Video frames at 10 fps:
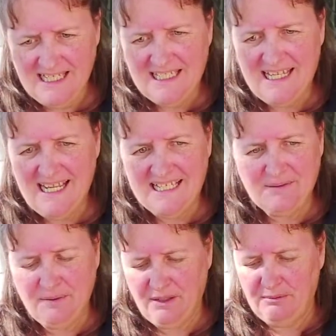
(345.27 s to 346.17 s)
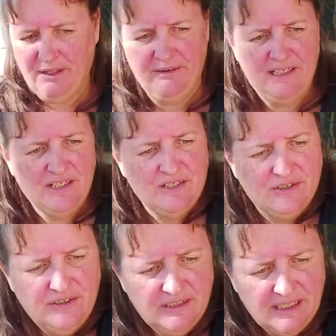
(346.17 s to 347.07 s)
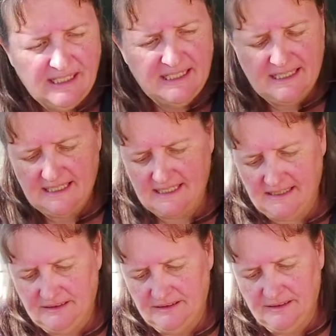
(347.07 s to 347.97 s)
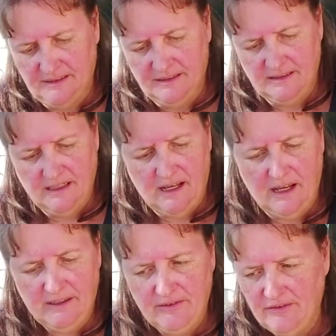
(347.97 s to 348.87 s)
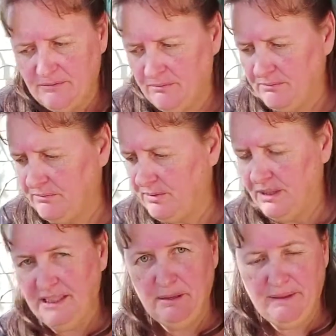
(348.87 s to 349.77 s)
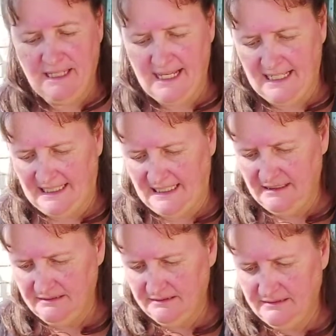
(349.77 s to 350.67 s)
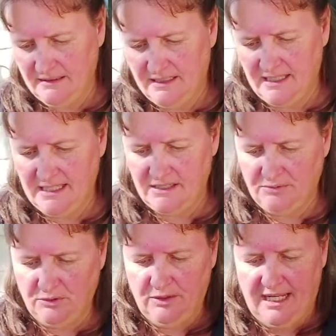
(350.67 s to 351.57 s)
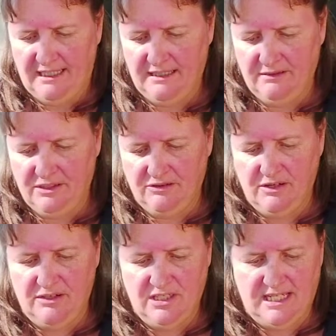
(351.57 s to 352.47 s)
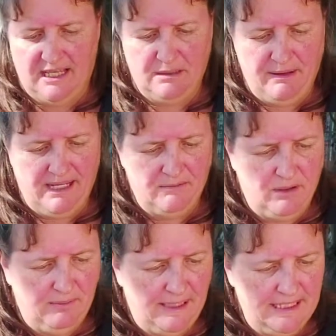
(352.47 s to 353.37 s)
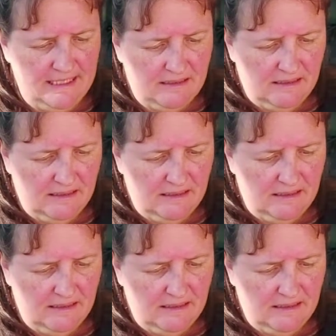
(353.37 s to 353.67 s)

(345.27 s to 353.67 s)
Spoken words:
Next, what I'm going to do is I'm going to put a little bit of honey. So this is raw honey that was grown just out the back of my place